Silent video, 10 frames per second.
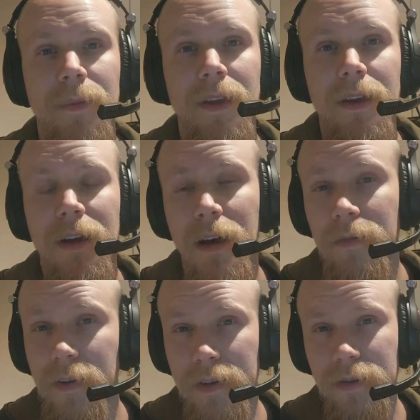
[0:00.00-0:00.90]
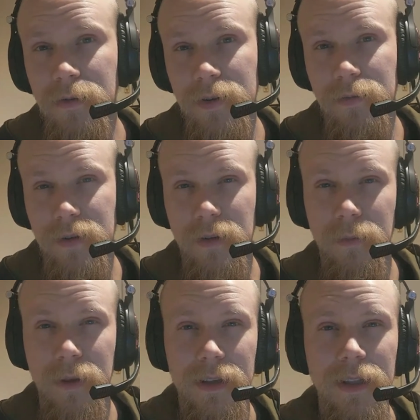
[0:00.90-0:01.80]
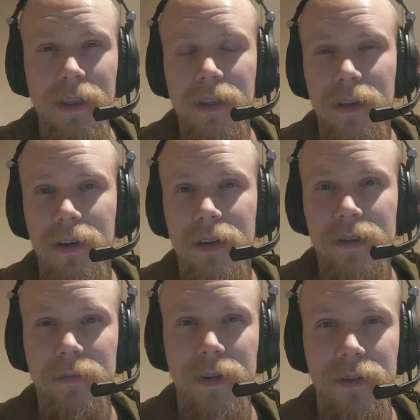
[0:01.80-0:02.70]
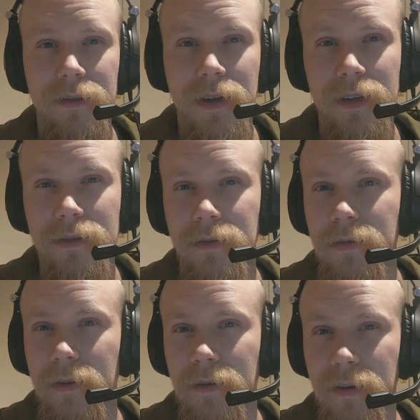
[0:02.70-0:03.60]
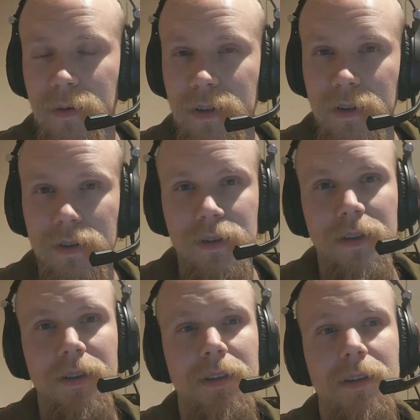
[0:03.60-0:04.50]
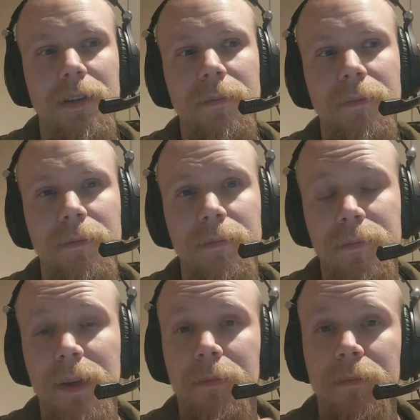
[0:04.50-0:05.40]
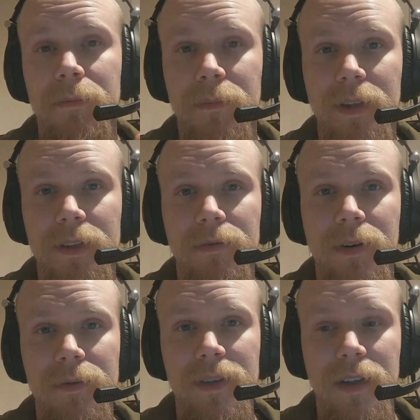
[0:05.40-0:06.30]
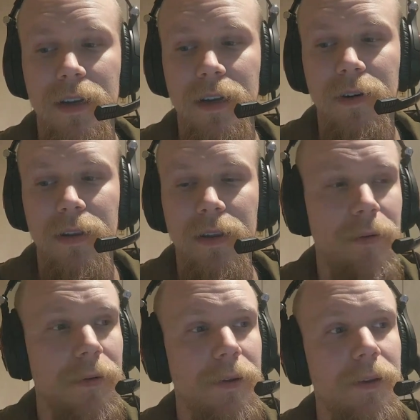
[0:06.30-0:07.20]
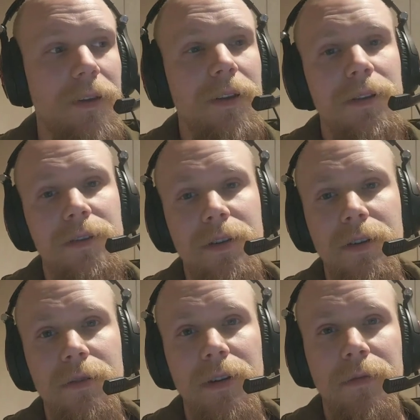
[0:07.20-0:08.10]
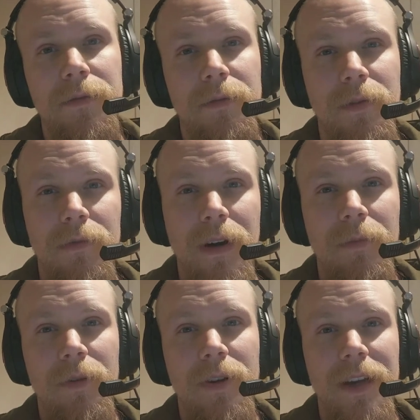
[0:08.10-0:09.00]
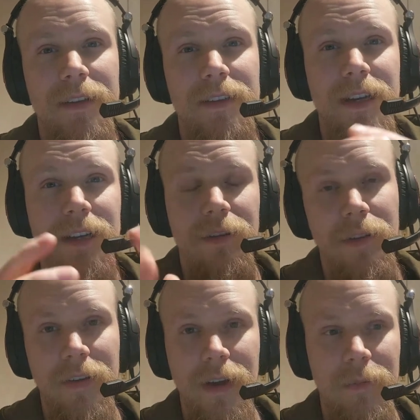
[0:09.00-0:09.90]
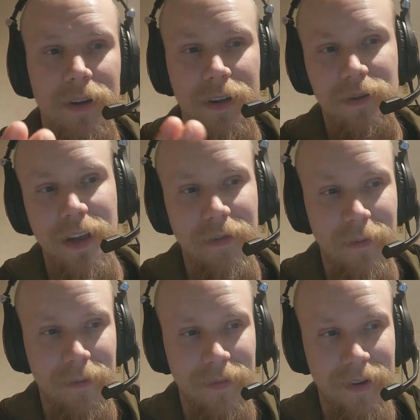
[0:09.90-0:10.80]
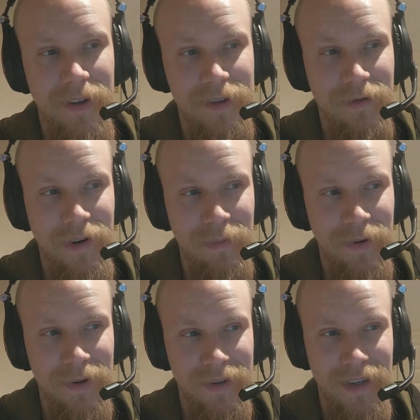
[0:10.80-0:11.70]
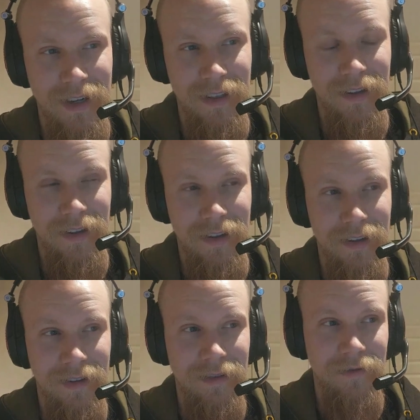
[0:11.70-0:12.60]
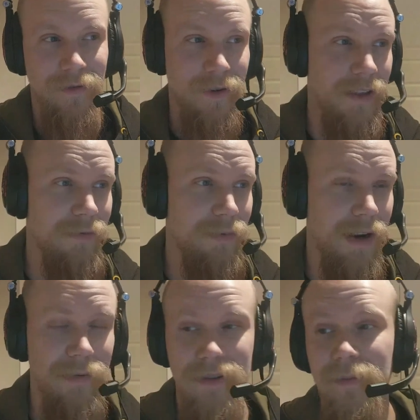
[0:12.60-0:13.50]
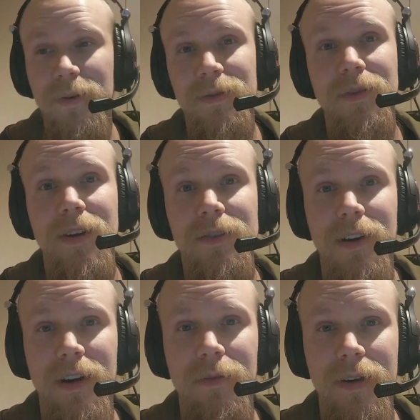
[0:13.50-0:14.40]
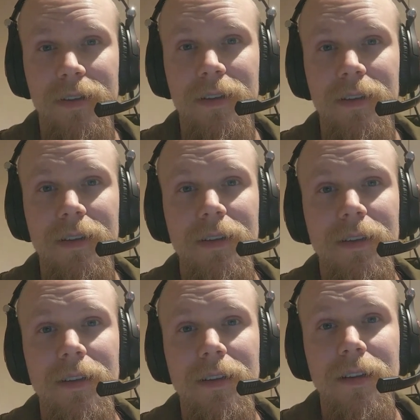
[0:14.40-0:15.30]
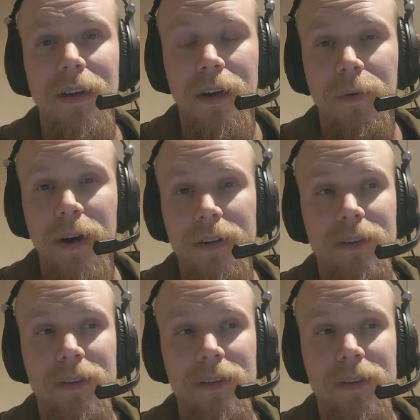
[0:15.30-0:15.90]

after this course was completed, they asked me to answer a few of the questions, and yeah, that's where I'm sitting here right now. So if you wonder why I'm looking at the side all the time, I actually have a script because I forget what I was supposed to answer otherwise.